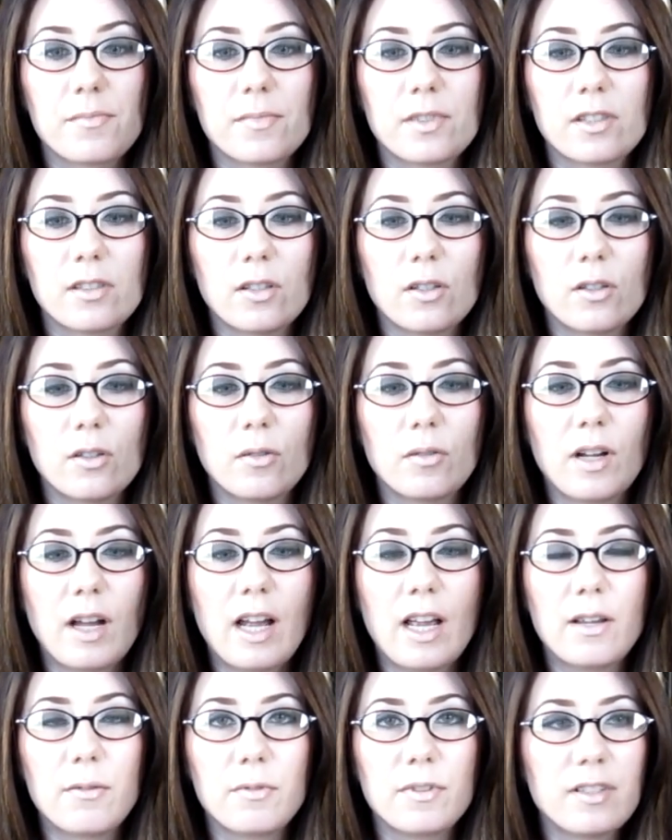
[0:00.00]
So
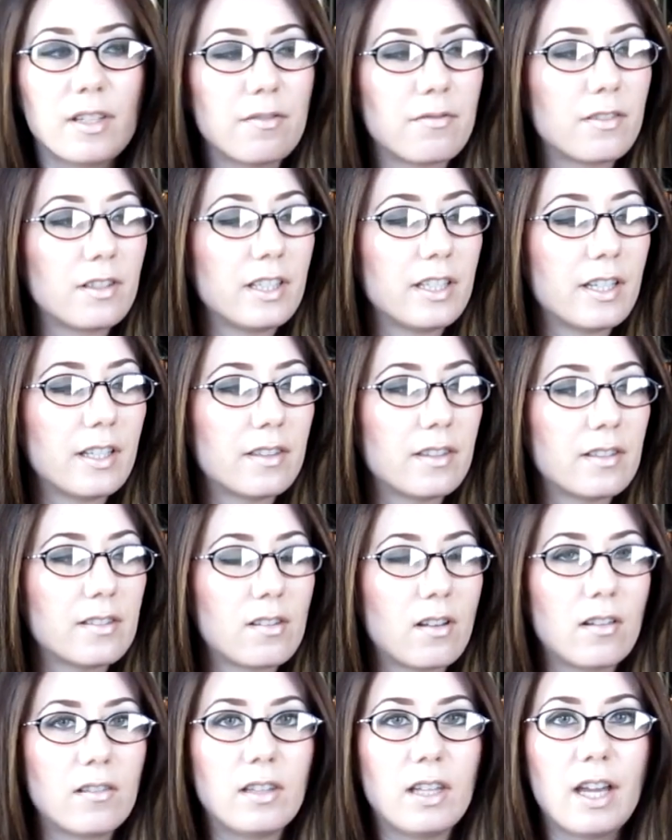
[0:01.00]
I would definitely get
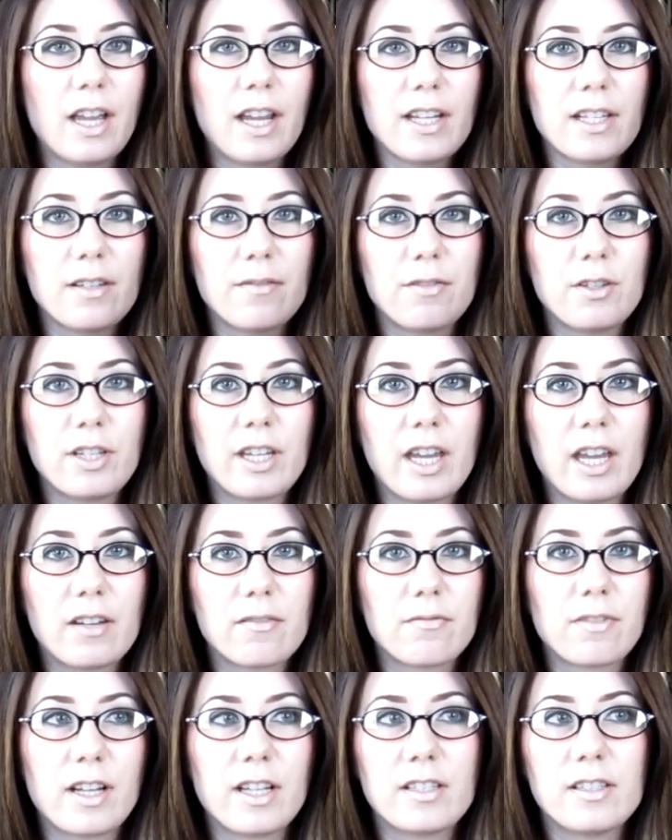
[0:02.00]
this online if you
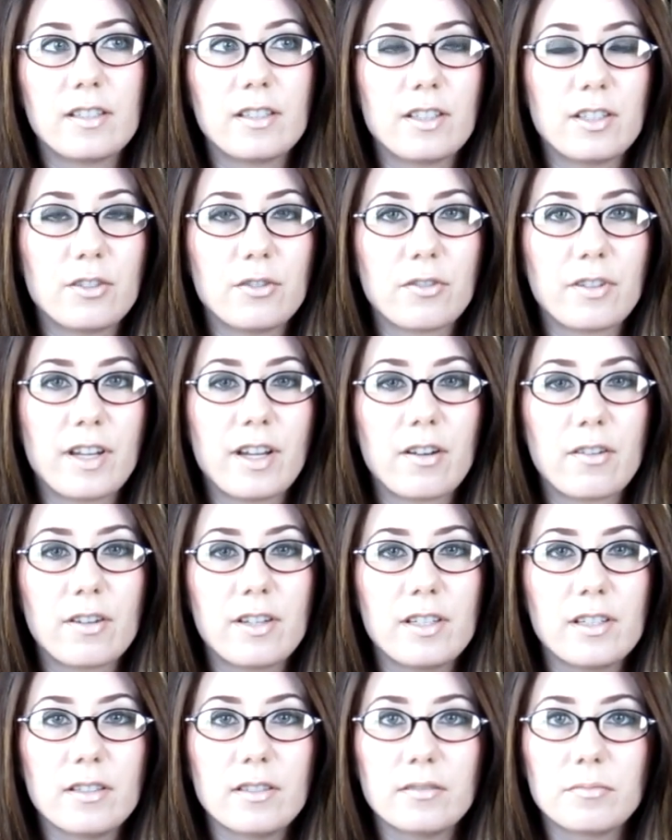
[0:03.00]
can't find it in your
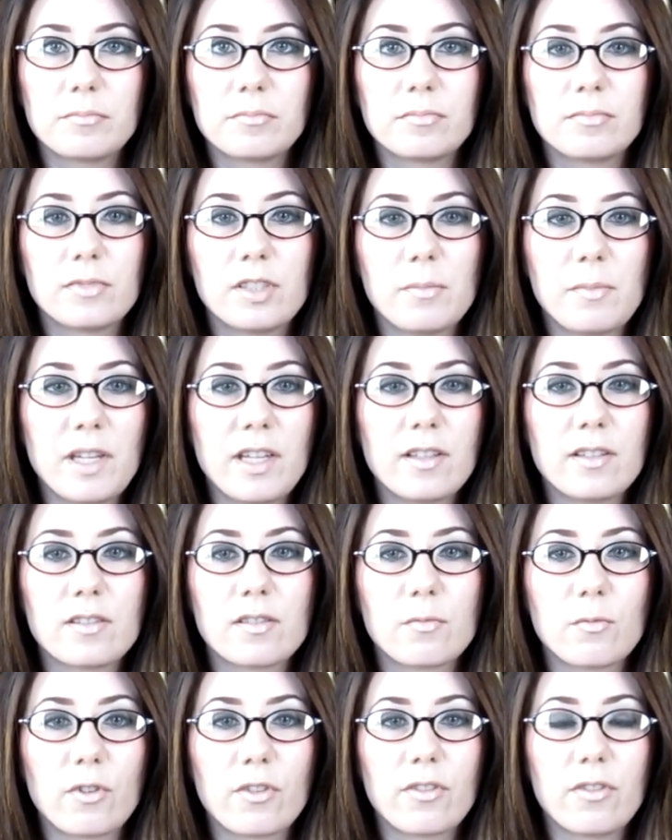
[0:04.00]
area. To me,
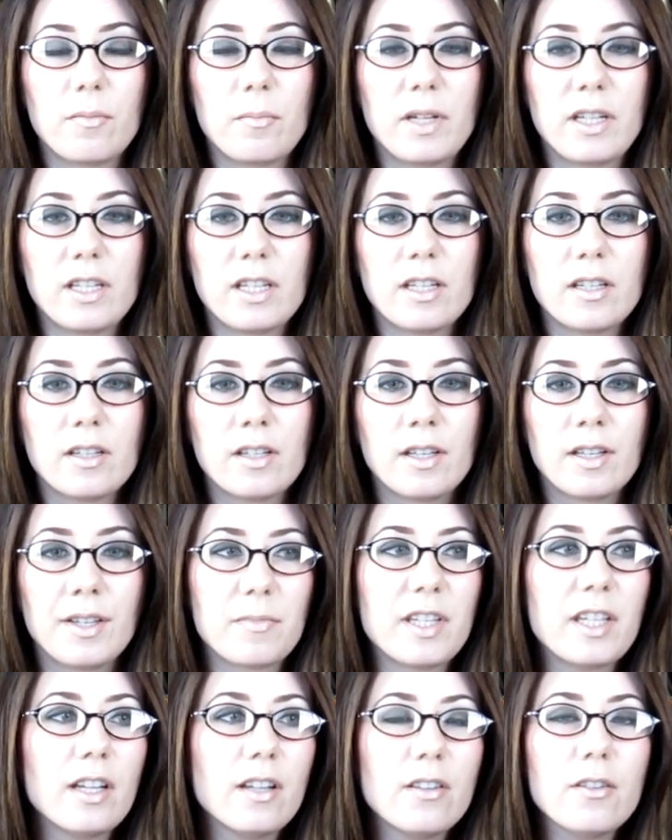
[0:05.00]
it's worth the money.
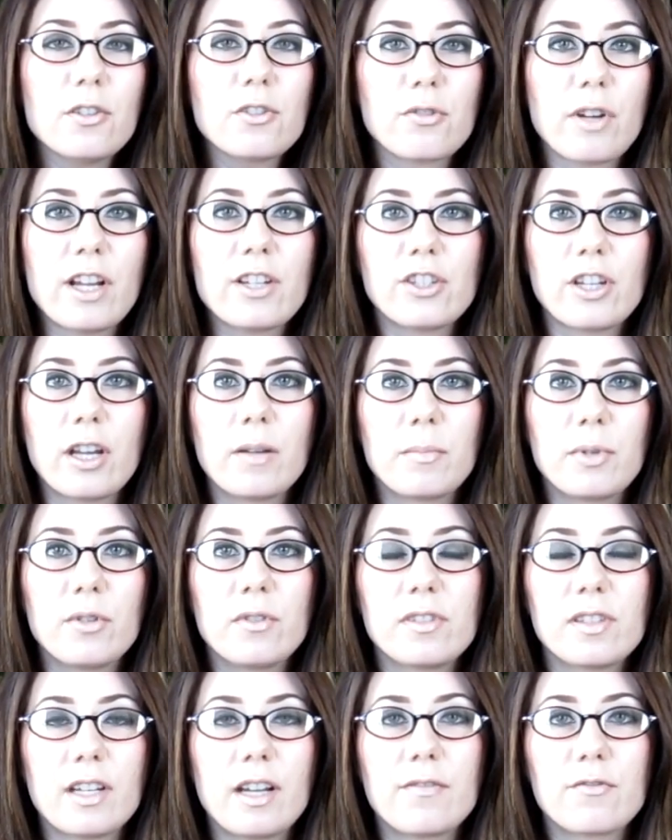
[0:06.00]
The other dry
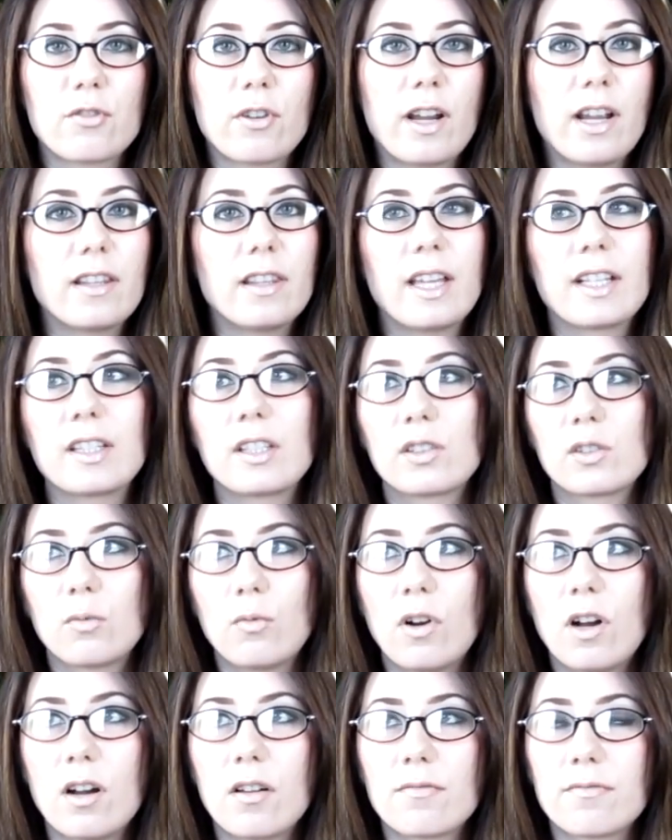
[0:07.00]
shampoos that I've tried, like the
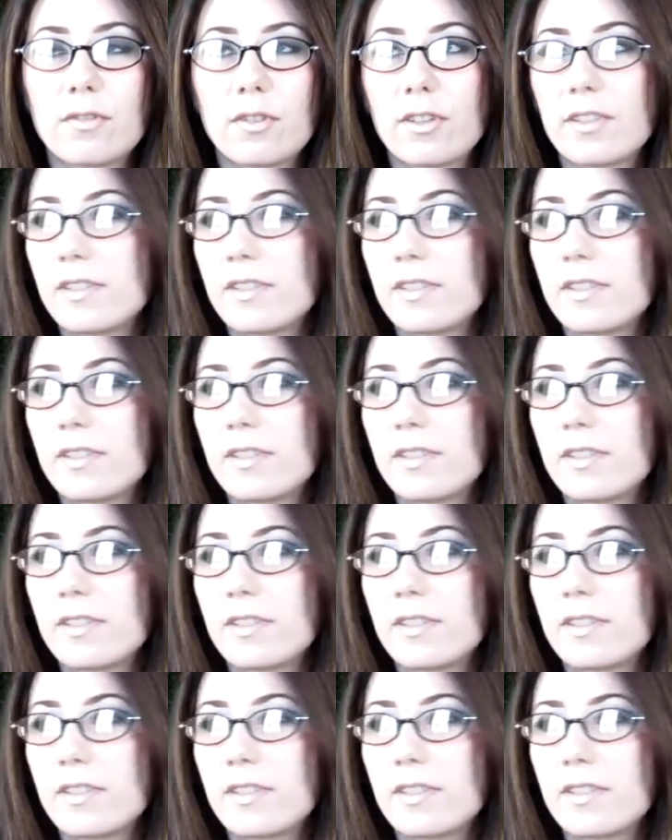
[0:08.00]
Suave, for